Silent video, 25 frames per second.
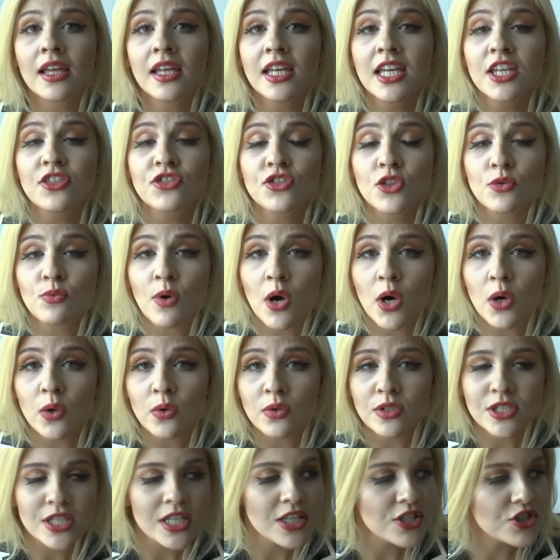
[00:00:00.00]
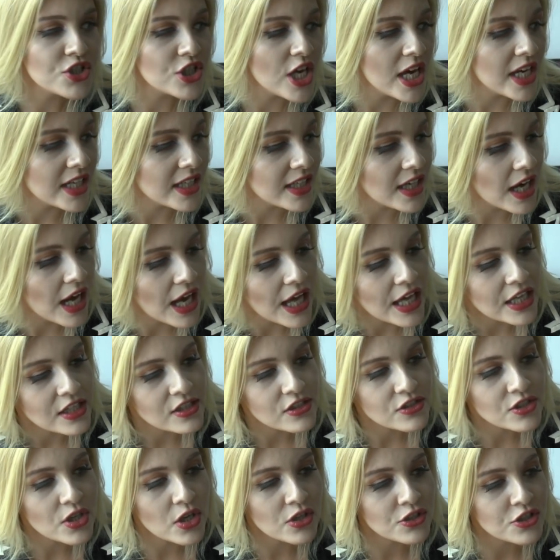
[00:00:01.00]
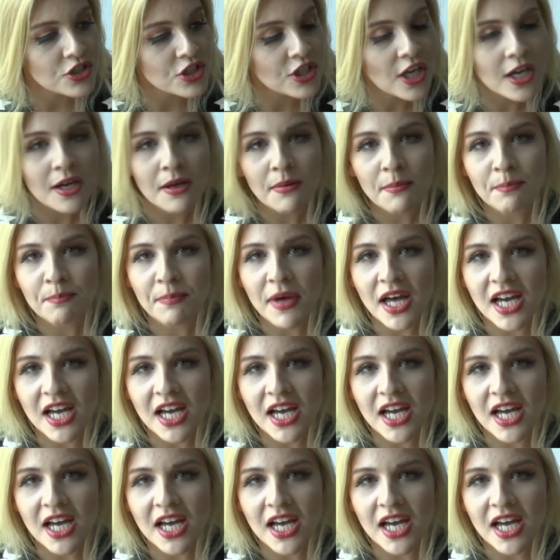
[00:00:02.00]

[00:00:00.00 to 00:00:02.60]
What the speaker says: Hit the road jack, don't you come